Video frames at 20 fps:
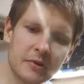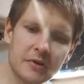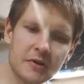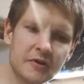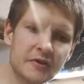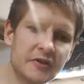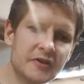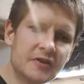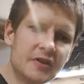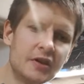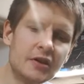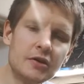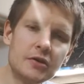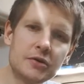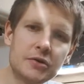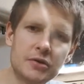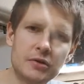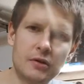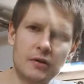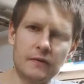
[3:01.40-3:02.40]
this is the
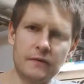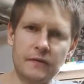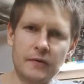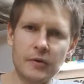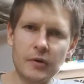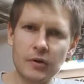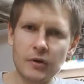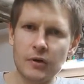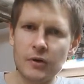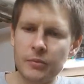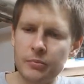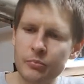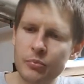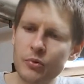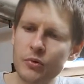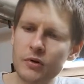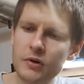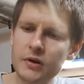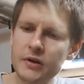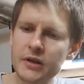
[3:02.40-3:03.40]
issue of
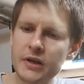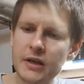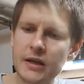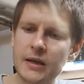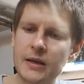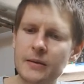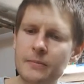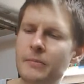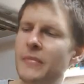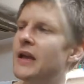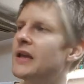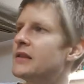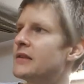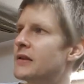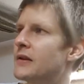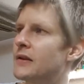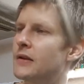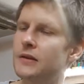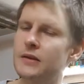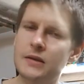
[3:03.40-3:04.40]
poorly
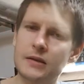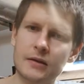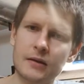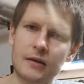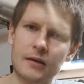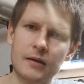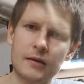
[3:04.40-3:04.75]
maintained